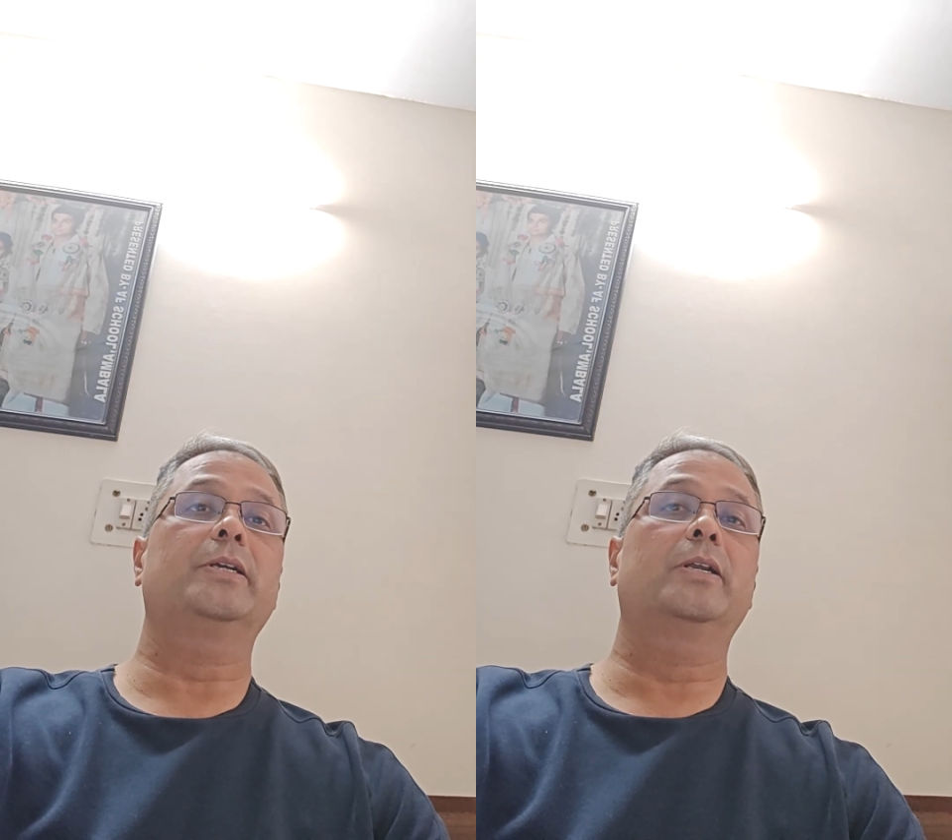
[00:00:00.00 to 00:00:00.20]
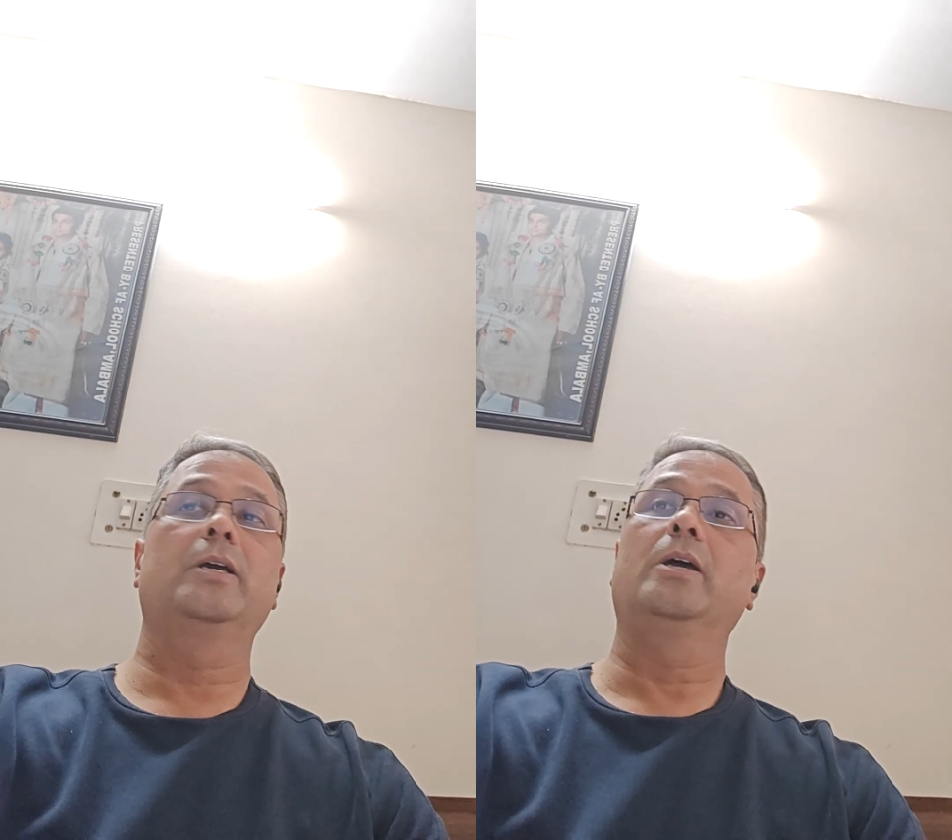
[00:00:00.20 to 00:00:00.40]

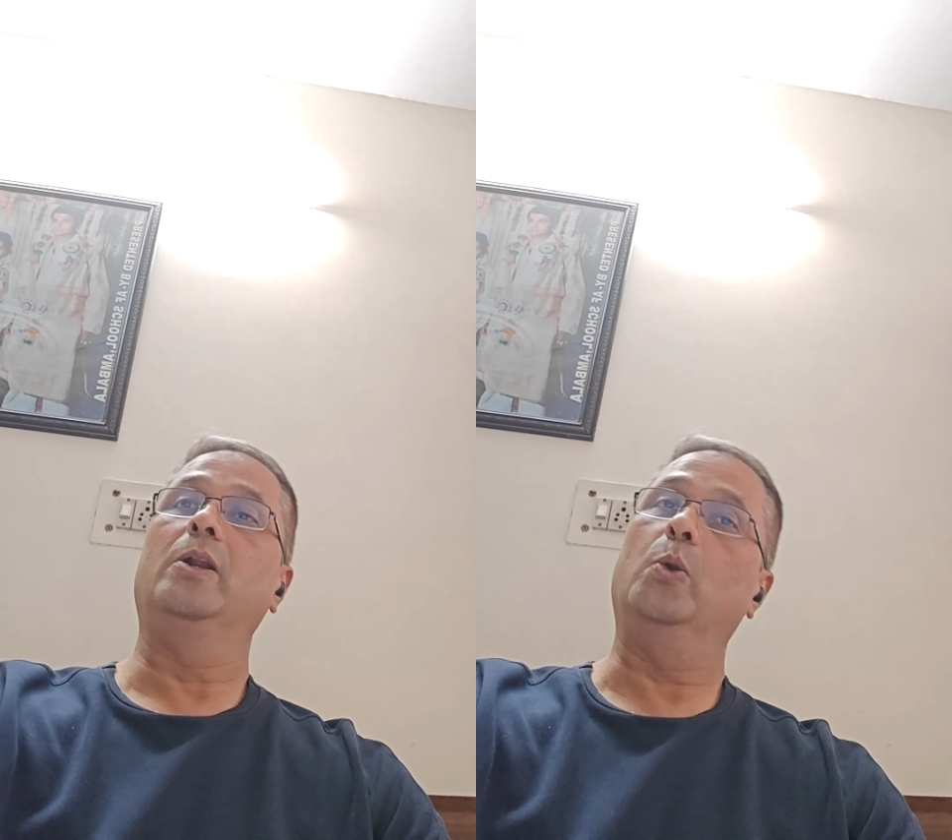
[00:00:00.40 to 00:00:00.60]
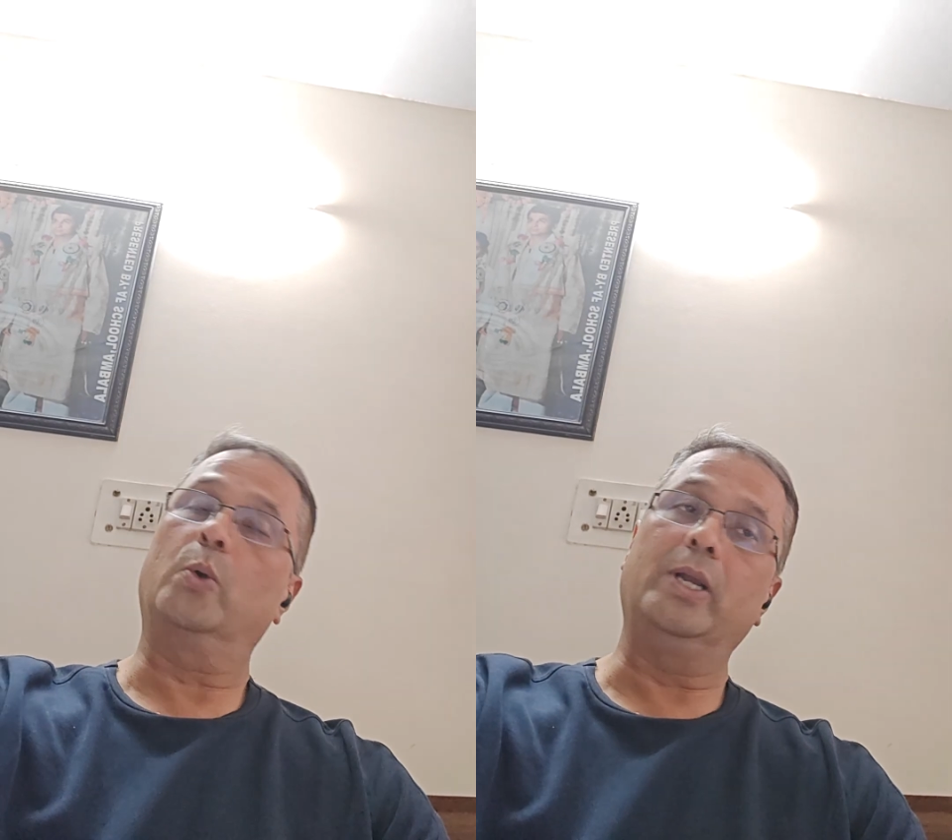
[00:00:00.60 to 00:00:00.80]
at
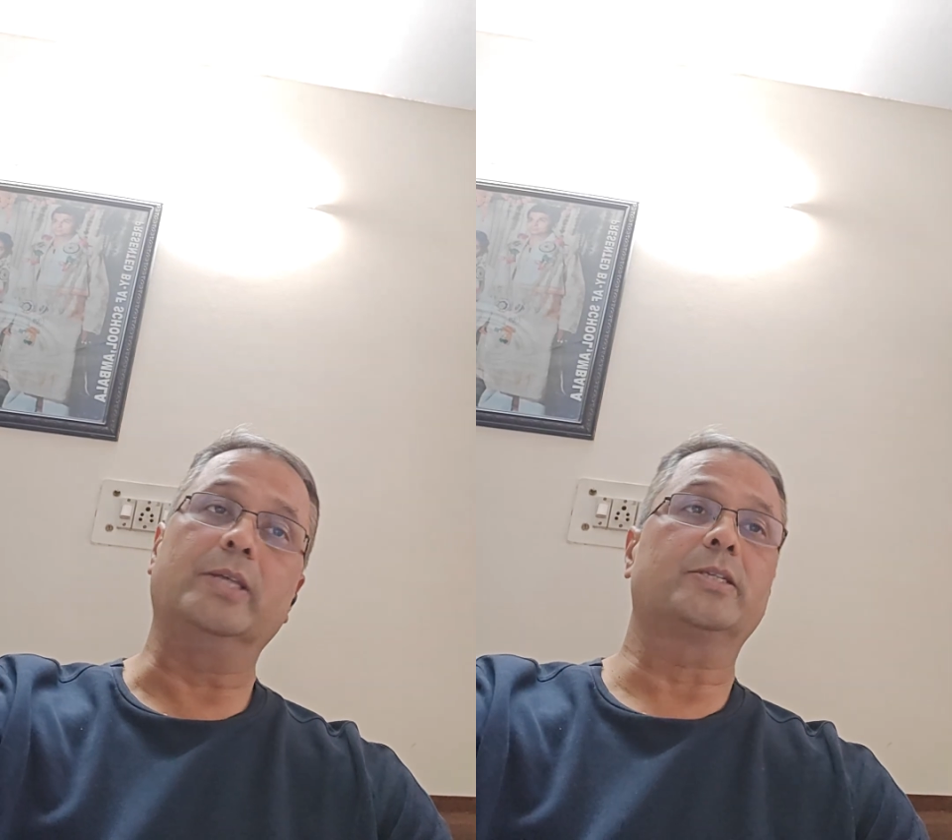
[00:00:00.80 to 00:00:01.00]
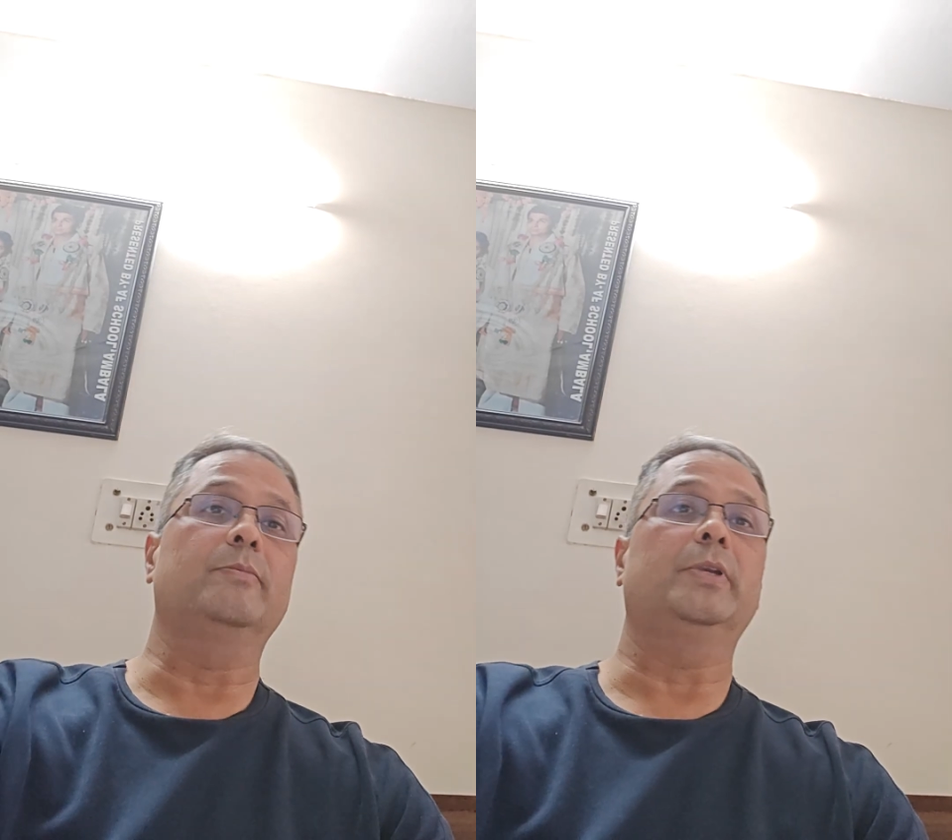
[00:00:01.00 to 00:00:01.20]

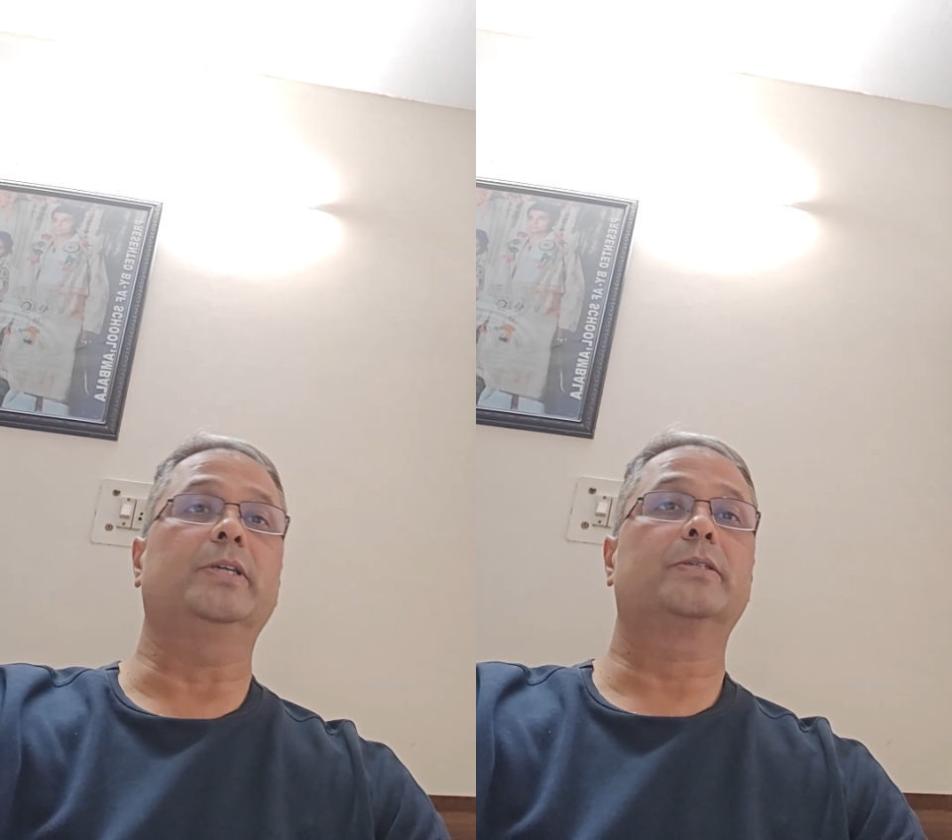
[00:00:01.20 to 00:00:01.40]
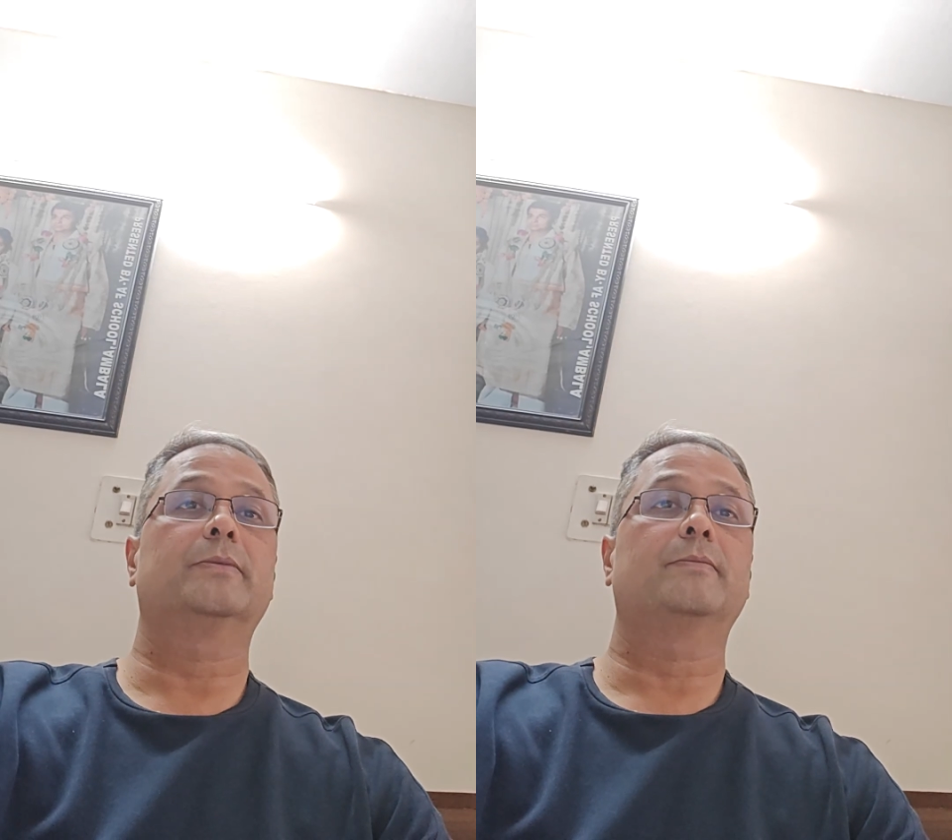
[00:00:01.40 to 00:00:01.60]
local
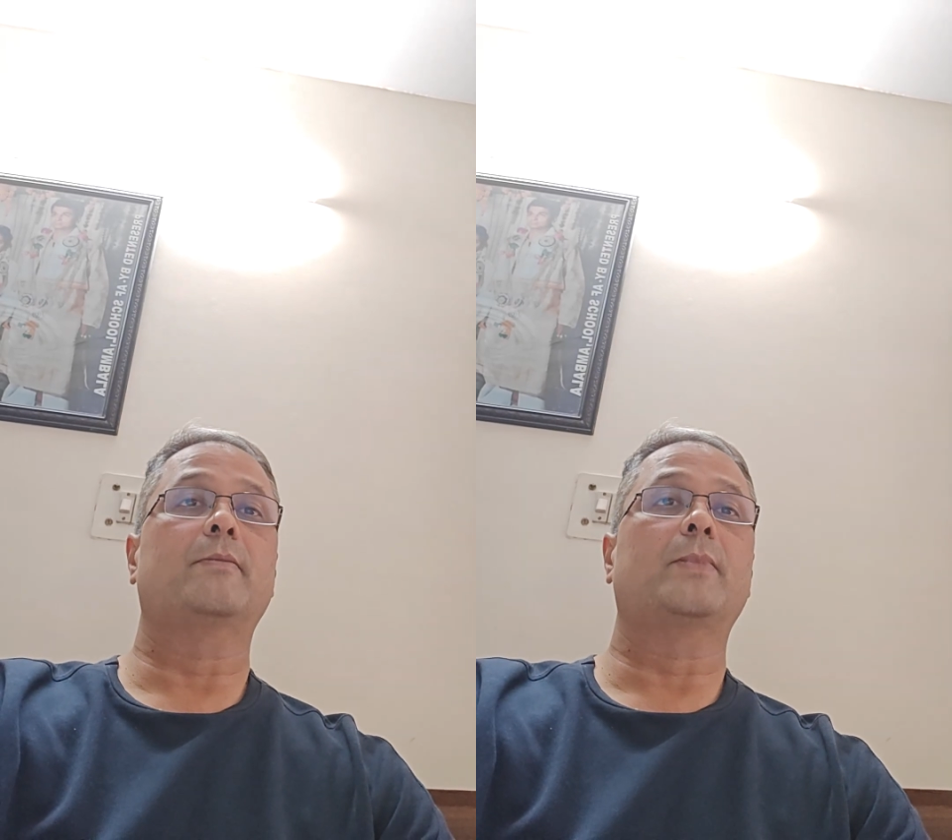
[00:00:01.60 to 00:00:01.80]
assemblies.